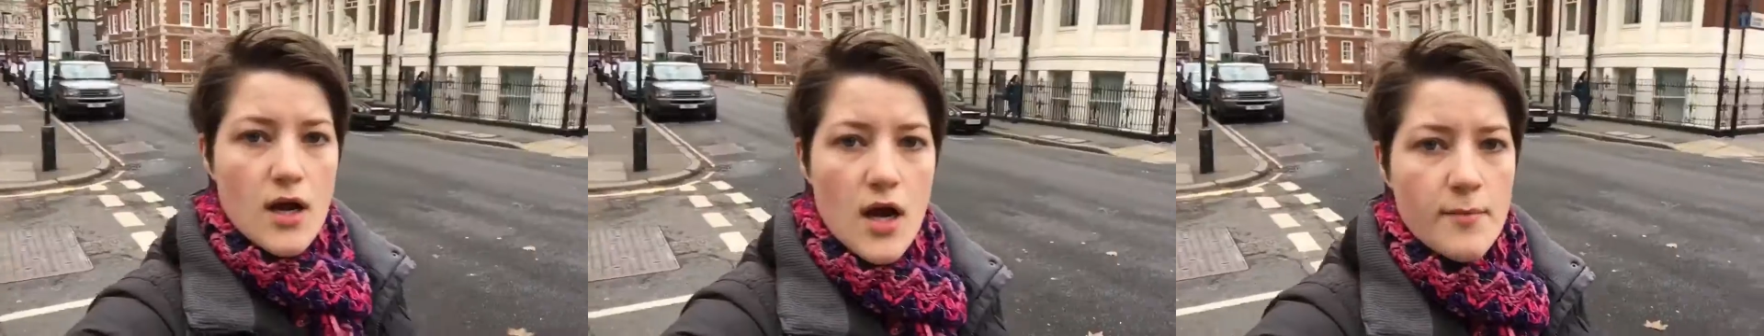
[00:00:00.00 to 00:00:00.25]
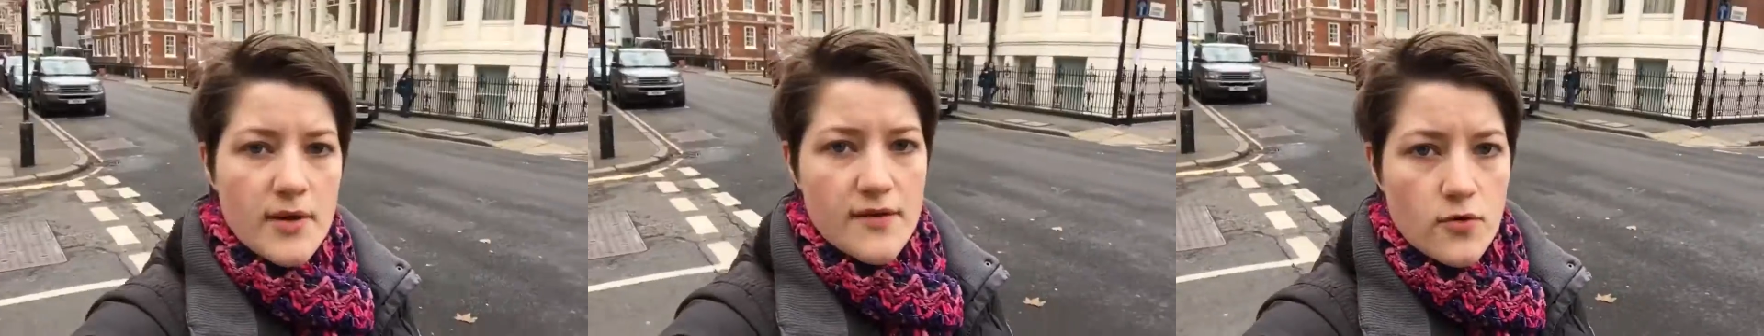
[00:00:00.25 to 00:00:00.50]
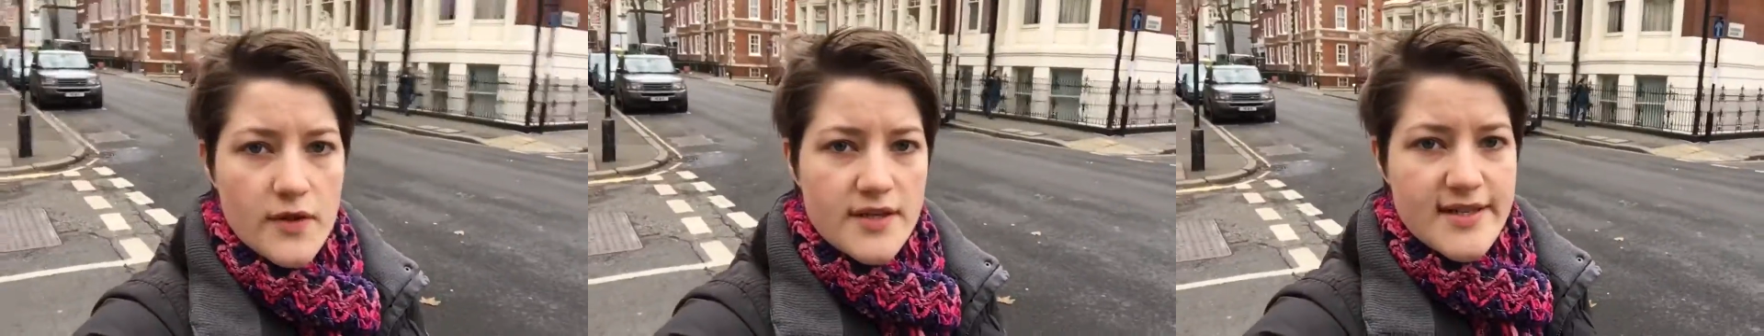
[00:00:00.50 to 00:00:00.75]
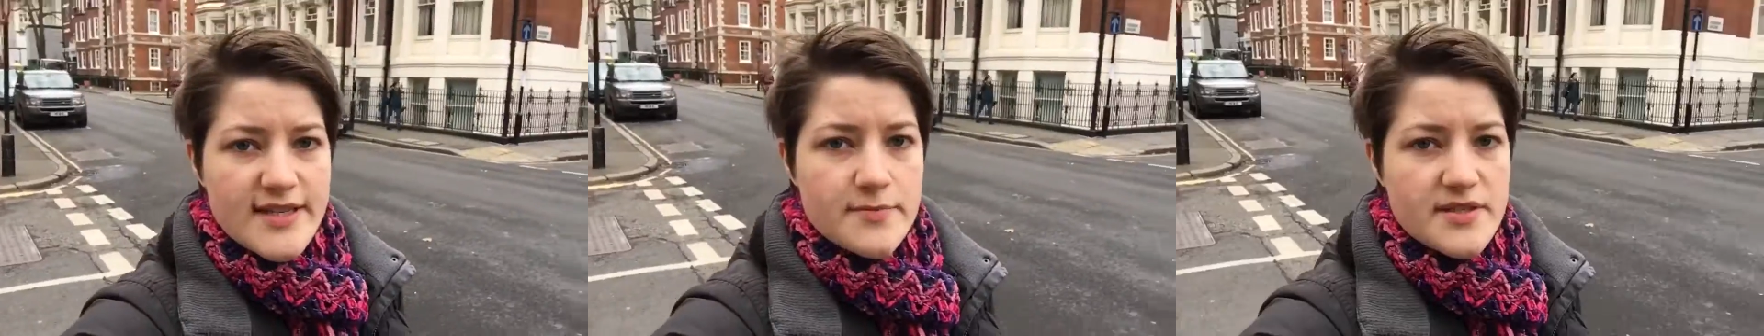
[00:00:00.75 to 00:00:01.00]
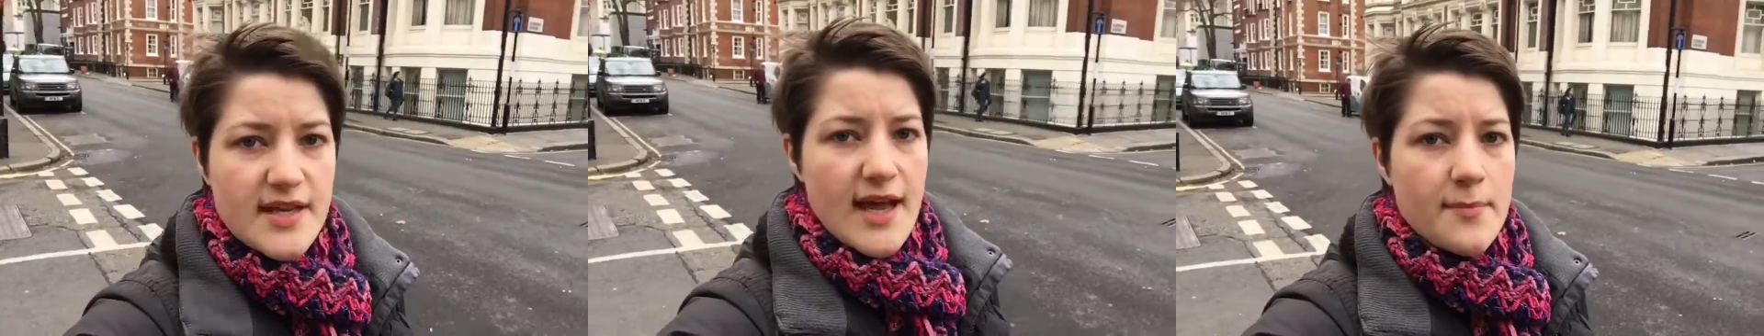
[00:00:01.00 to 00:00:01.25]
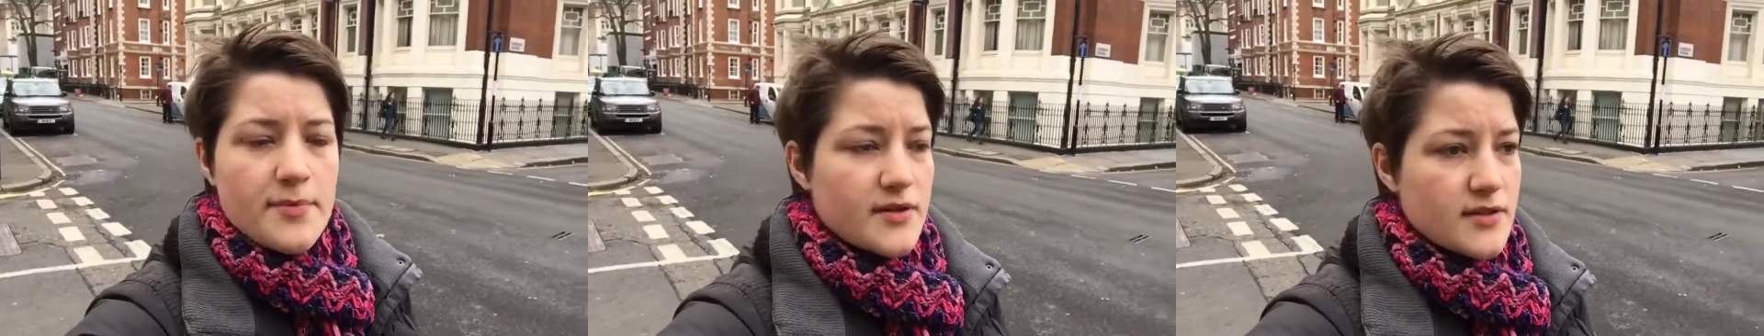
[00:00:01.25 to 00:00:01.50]
Can't believe all the assessments have
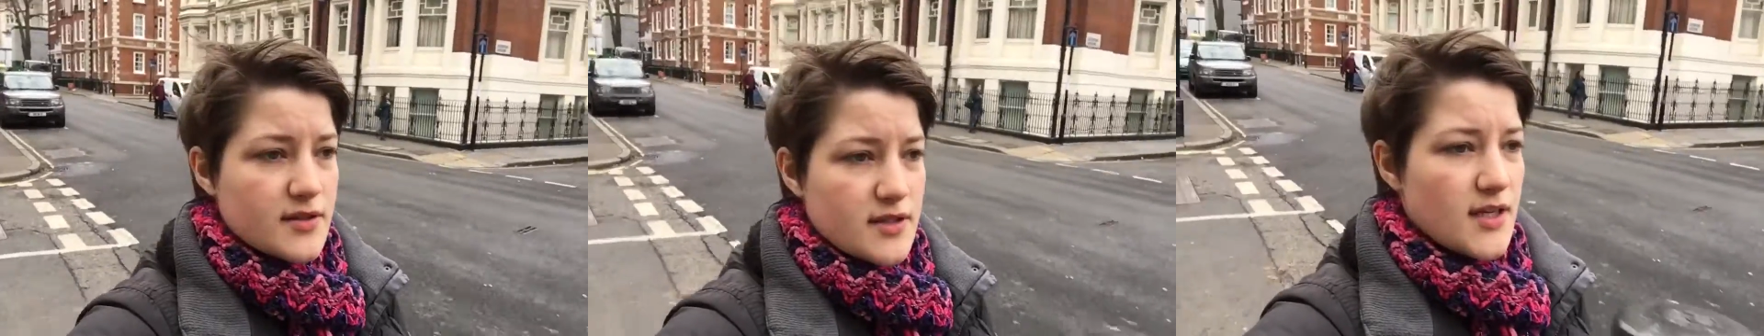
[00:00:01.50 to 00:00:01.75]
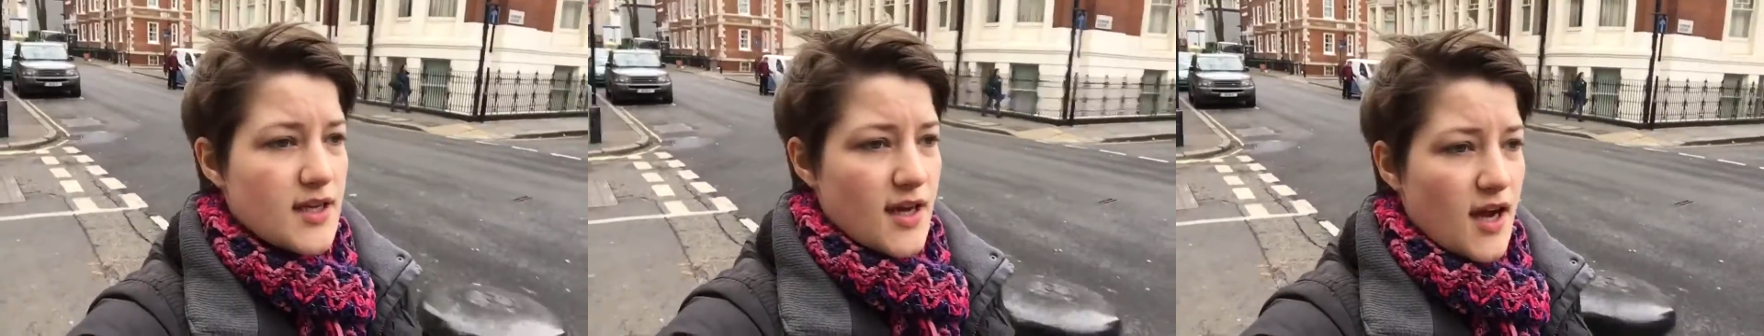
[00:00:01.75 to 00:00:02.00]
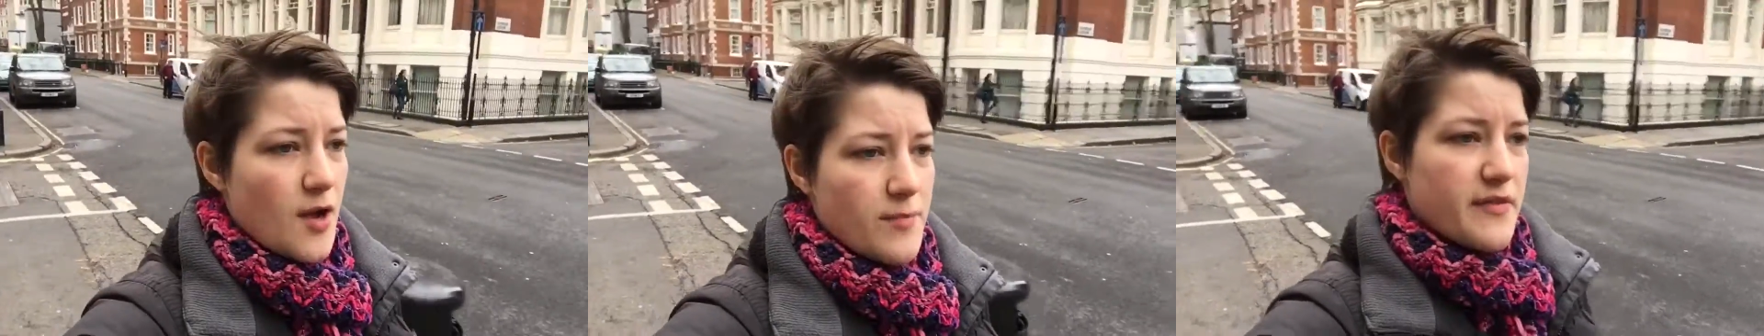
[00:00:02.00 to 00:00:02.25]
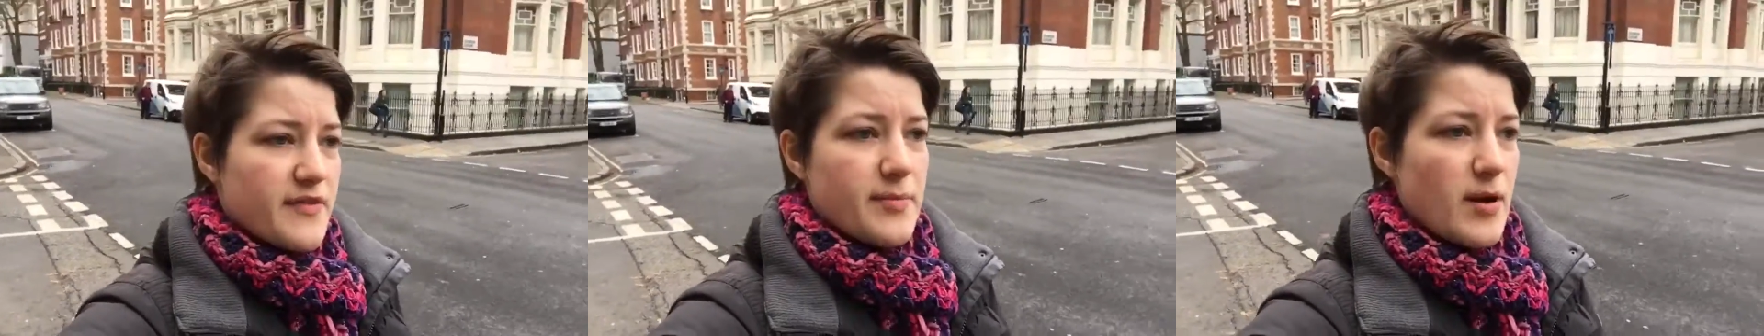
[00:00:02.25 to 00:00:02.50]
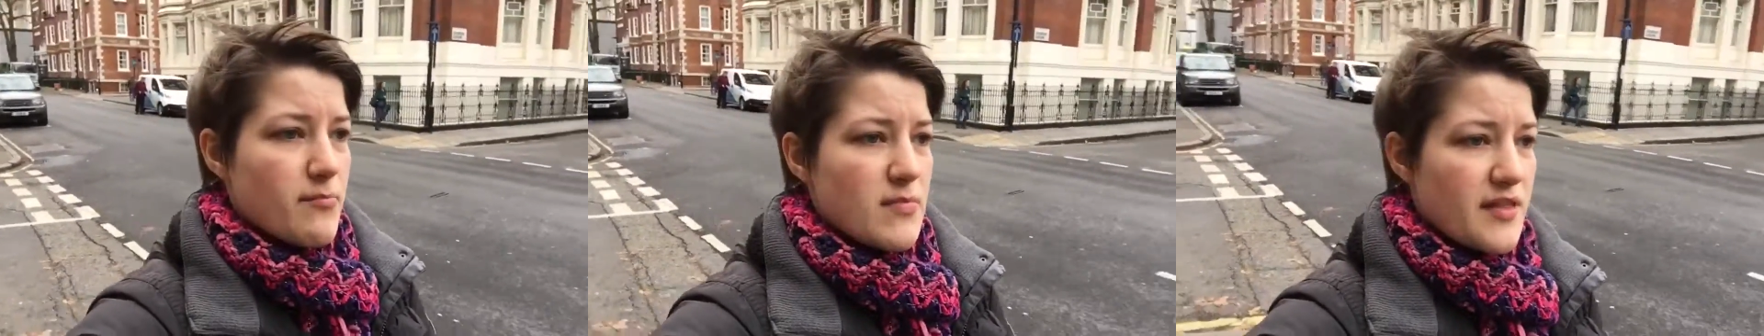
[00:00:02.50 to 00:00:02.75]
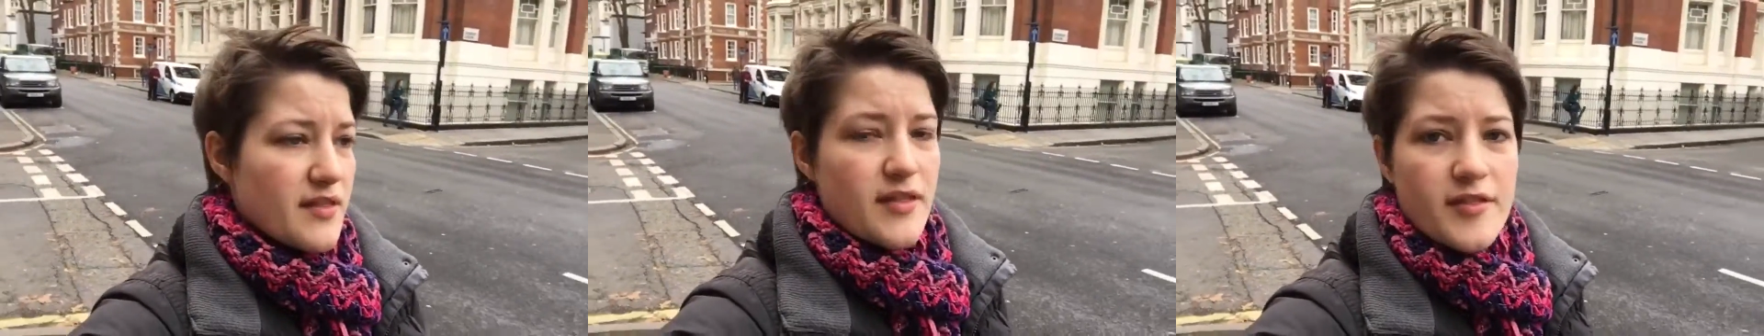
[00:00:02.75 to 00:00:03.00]
happened. Can't believe it's been a
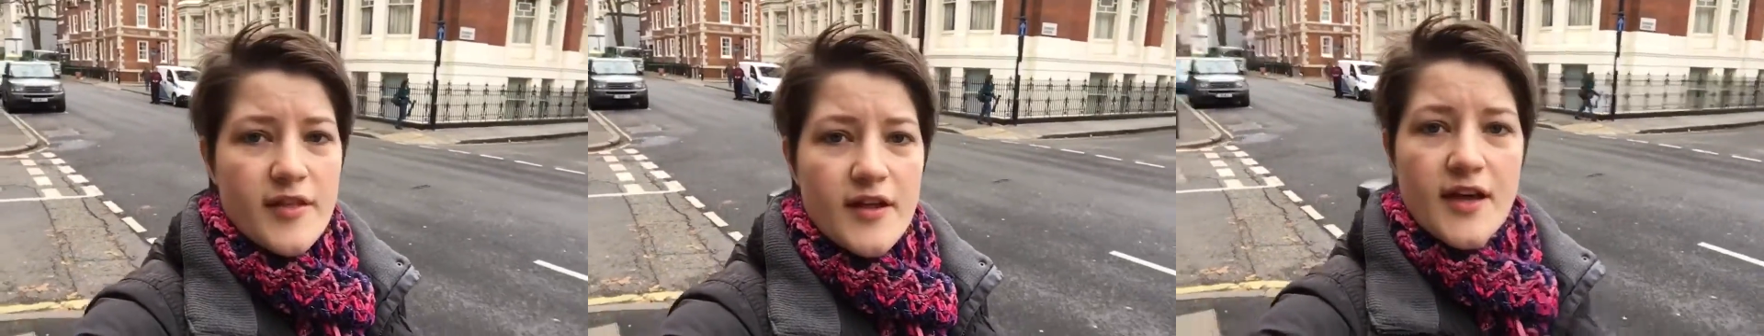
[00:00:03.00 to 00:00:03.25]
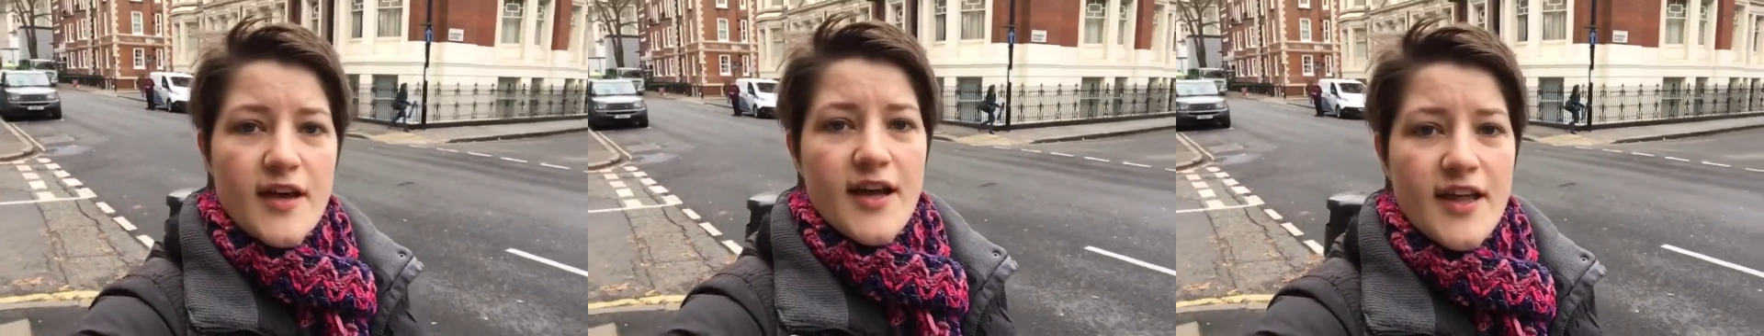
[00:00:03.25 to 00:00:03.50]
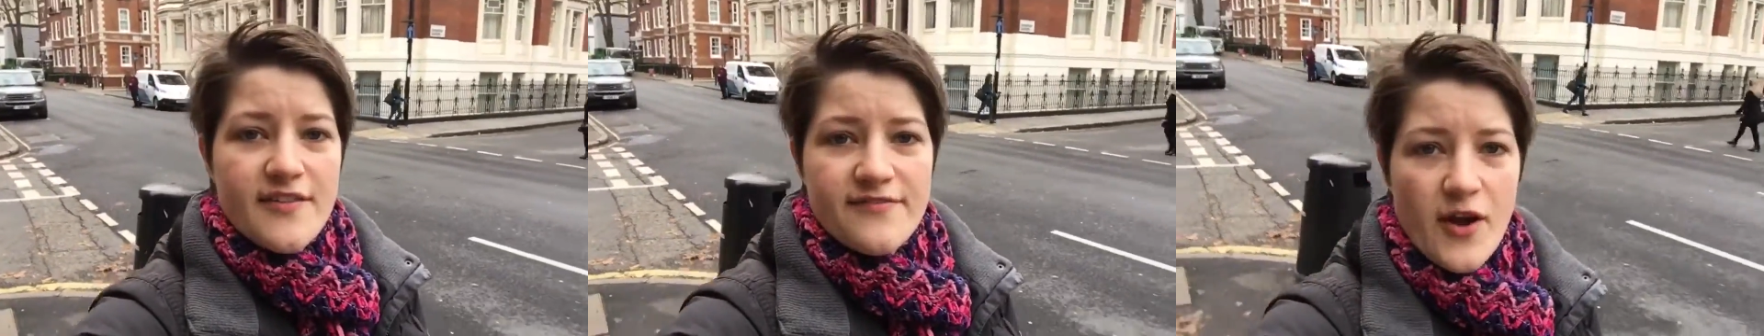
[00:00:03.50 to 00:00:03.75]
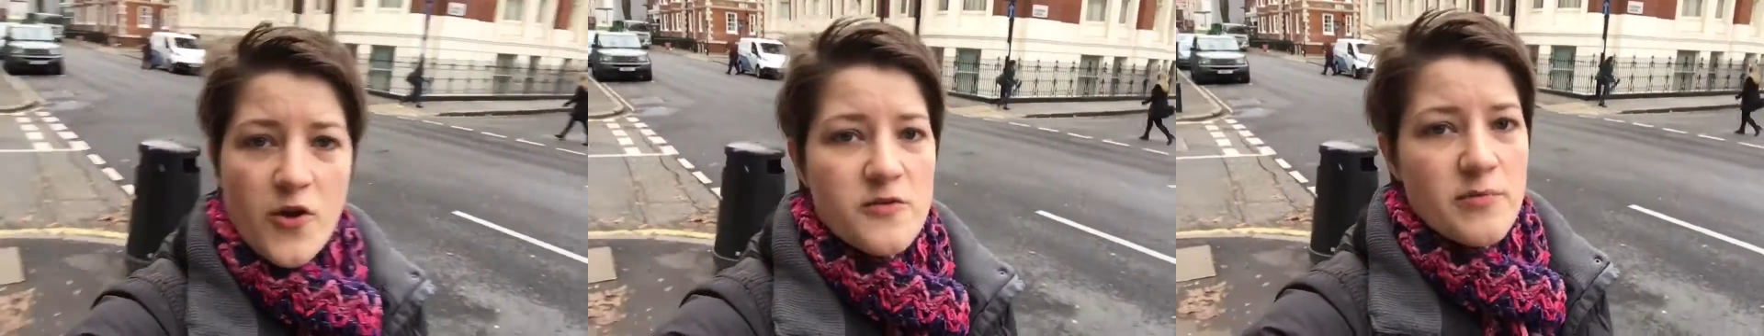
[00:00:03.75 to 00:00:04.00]
month. It's flown